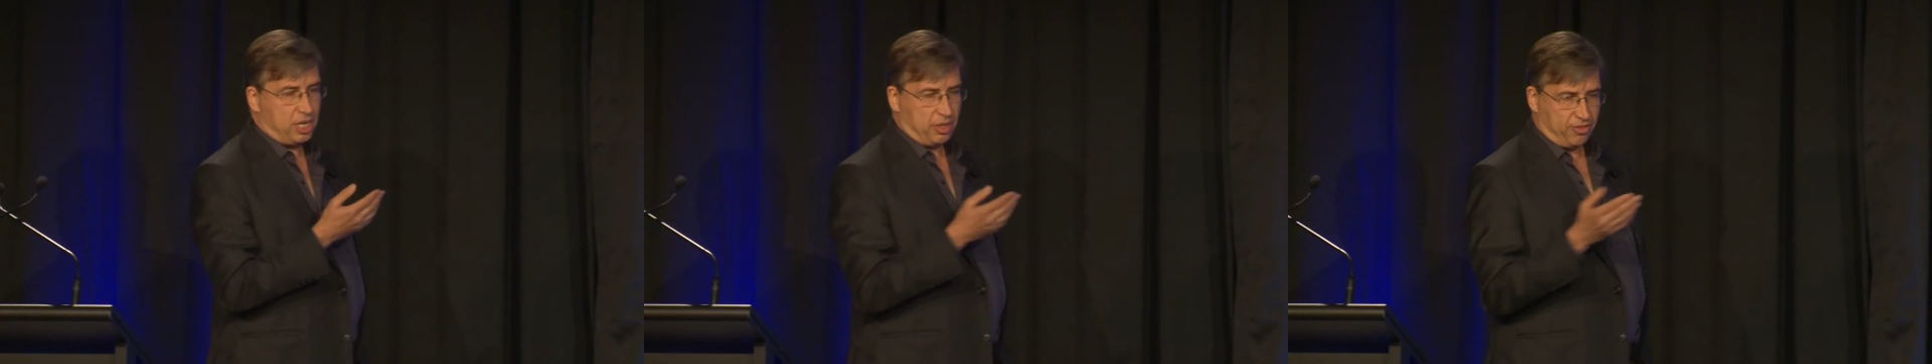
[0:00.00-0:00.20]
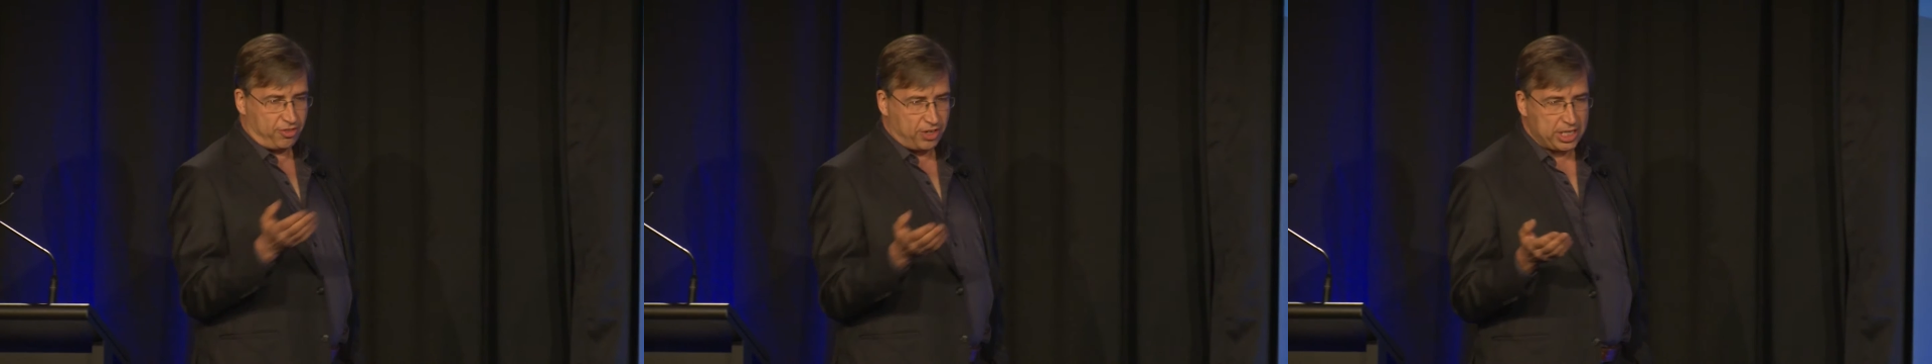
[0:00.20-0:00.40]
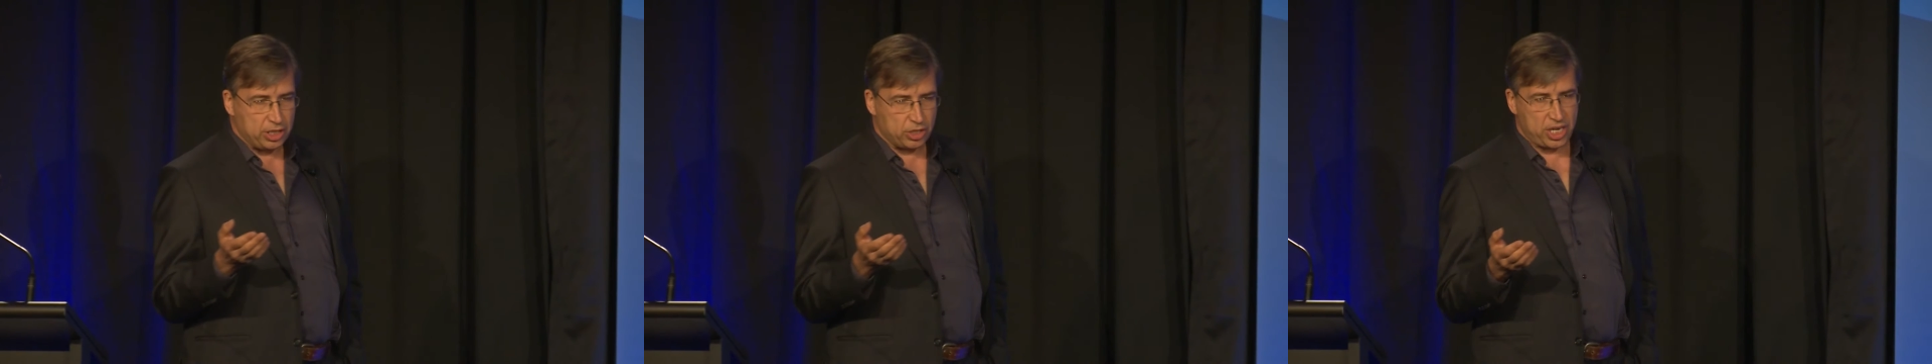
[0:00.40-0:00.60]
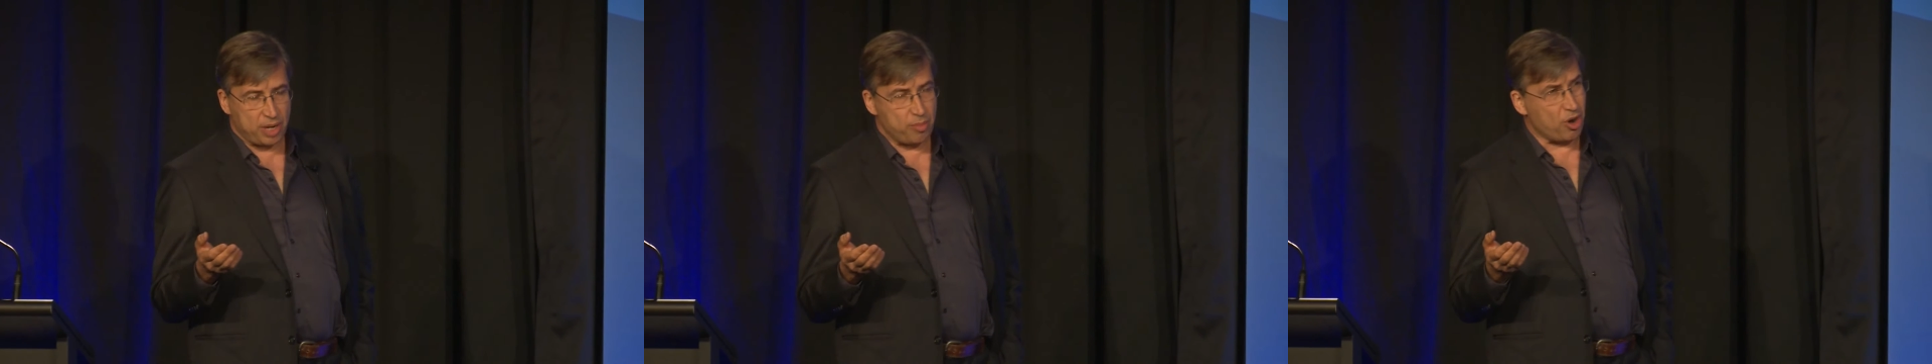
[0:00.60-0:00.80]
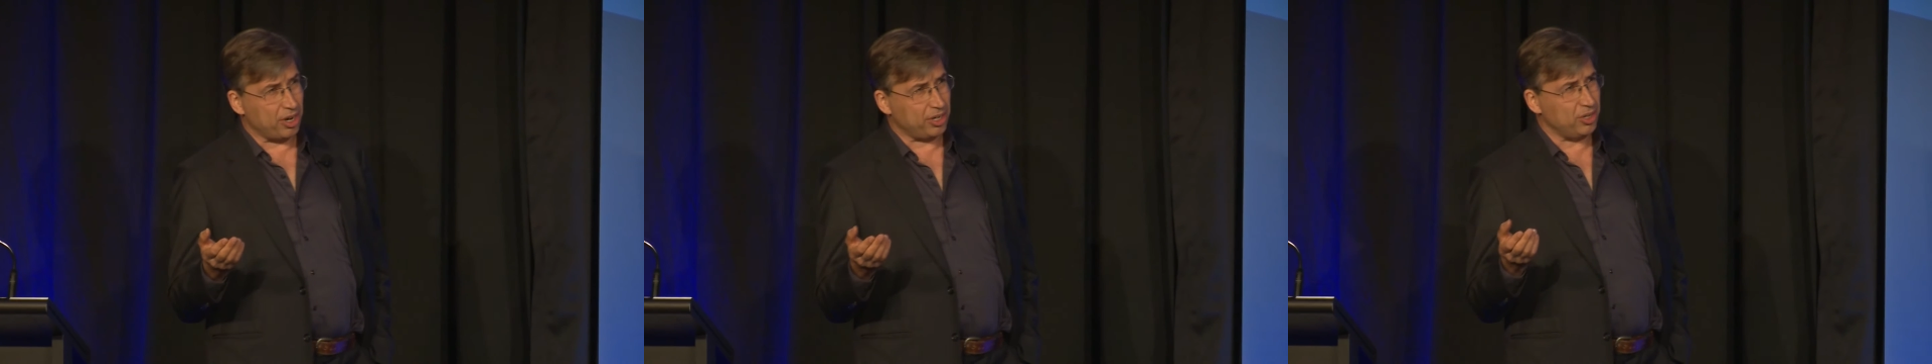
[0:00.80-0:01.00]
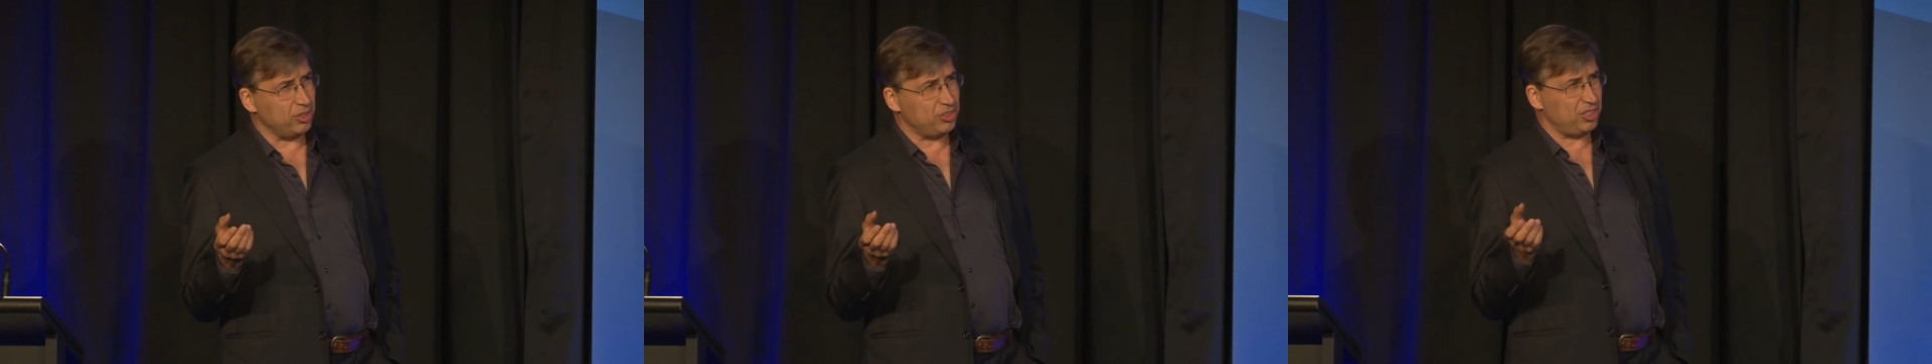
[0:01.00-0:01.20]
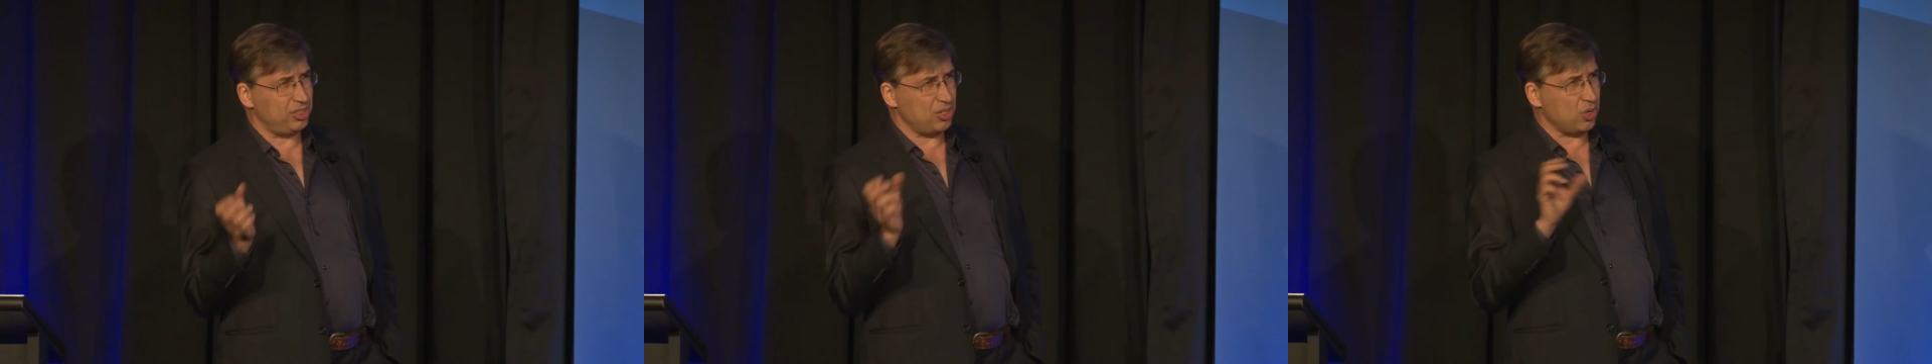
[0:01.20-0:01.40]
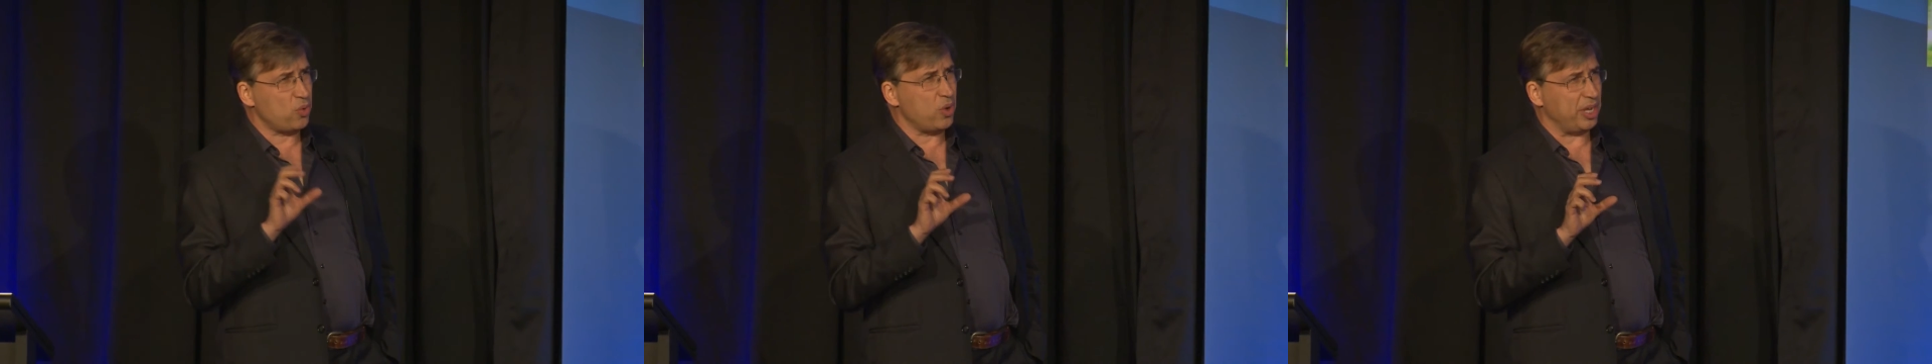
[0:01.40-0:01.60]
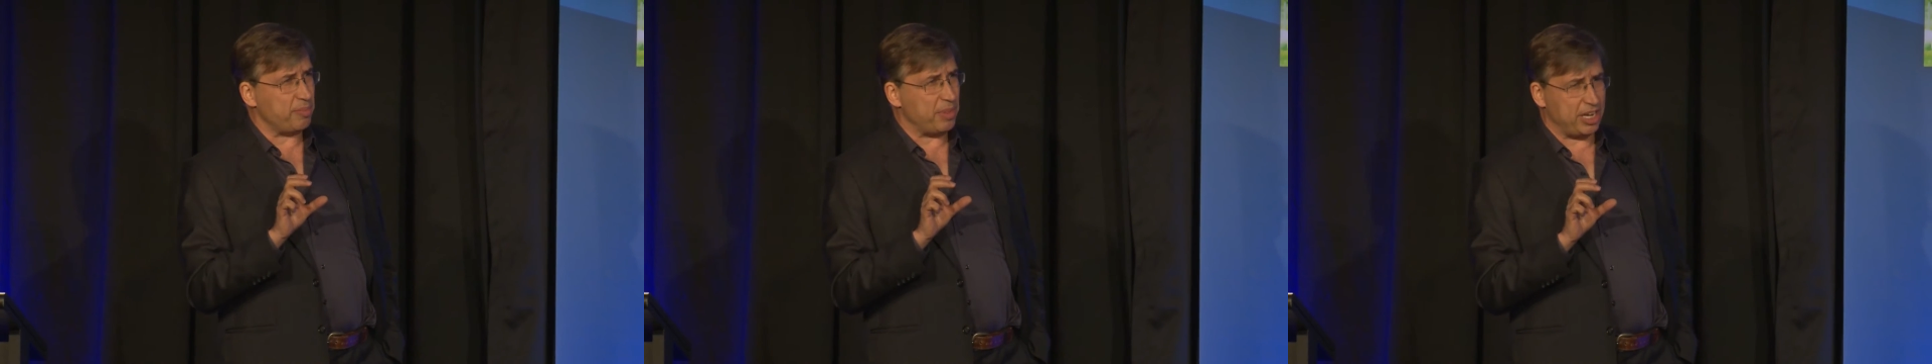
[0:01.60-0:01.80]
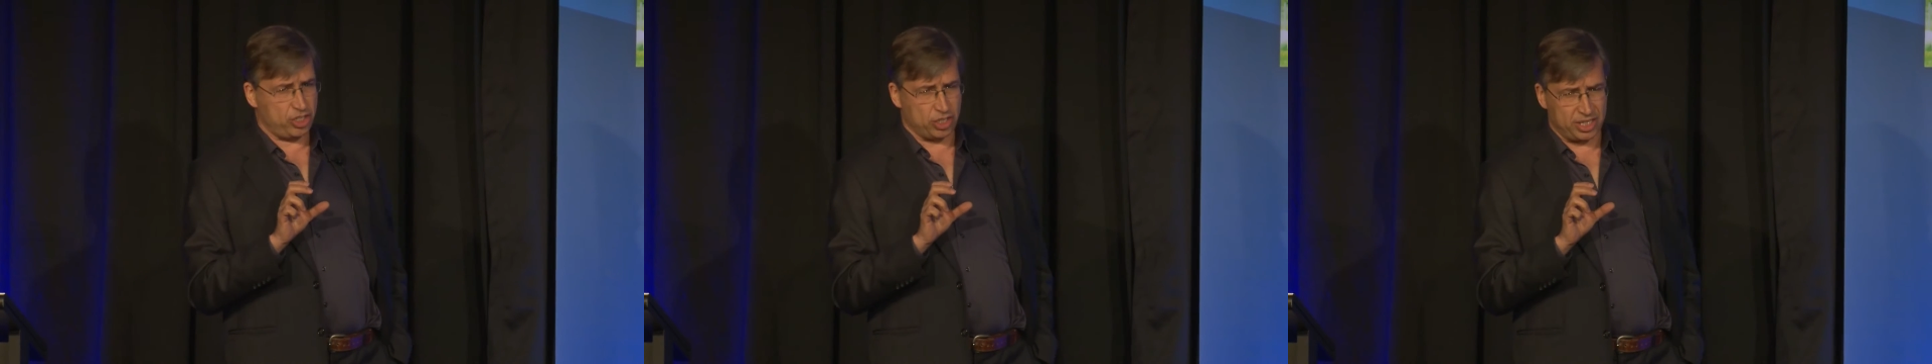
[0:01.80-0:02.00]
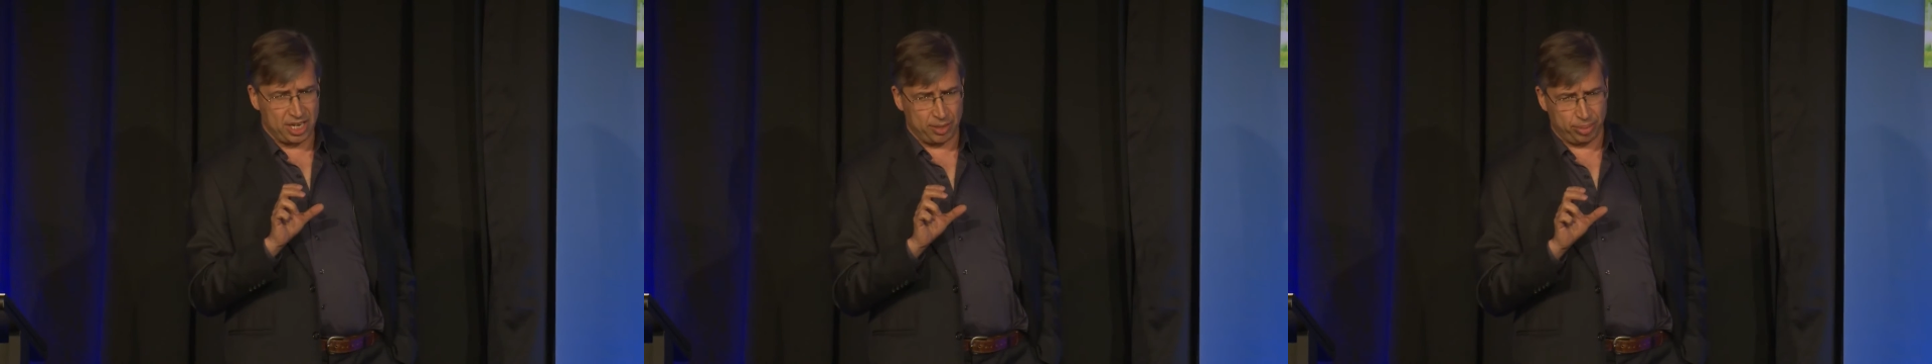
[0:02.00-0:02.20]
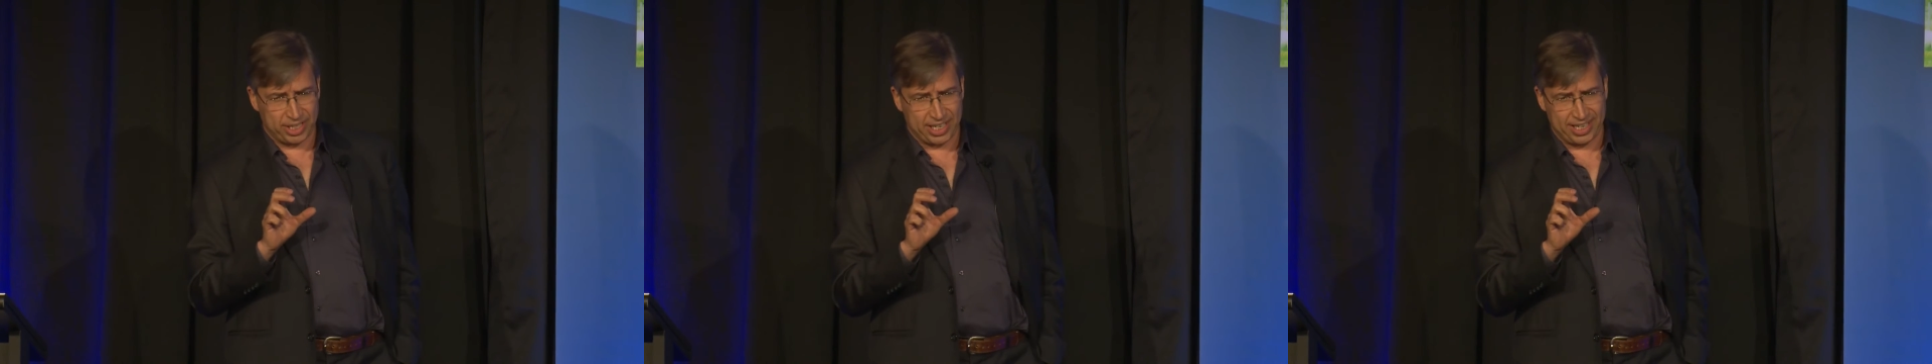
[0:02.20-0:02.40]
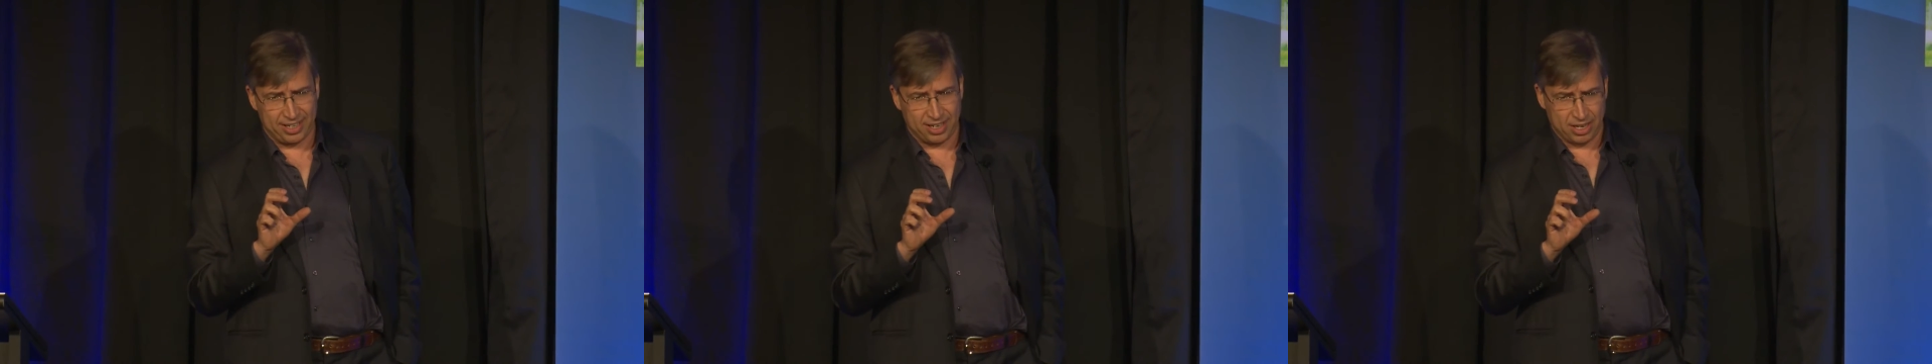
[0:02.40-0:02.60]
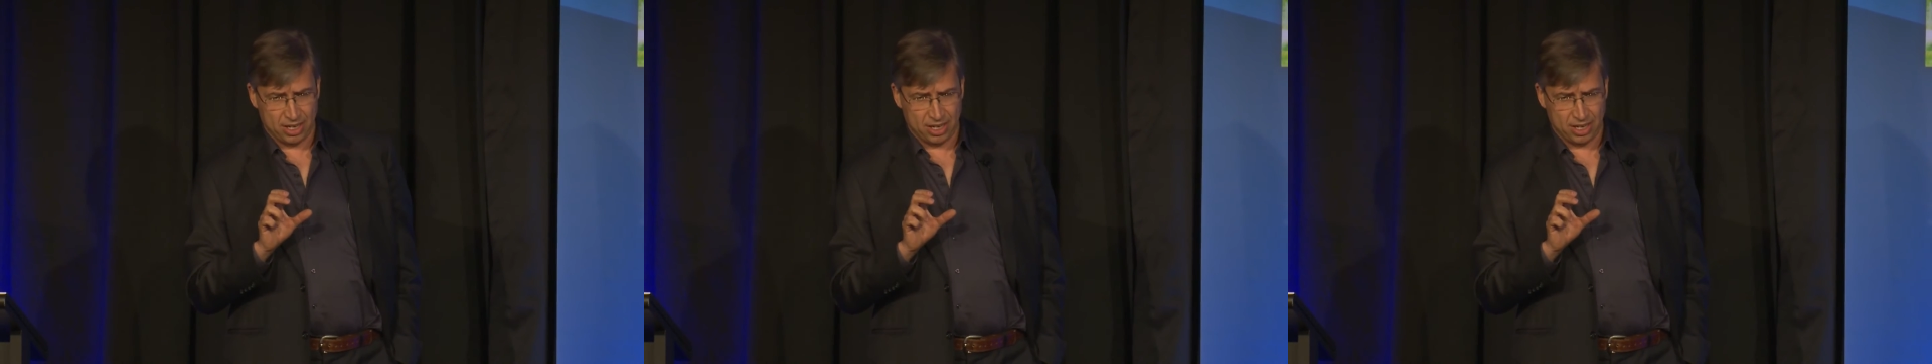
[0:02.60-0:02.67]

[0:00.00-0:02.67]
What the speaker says: funny looking barcodes that don't quite match our template,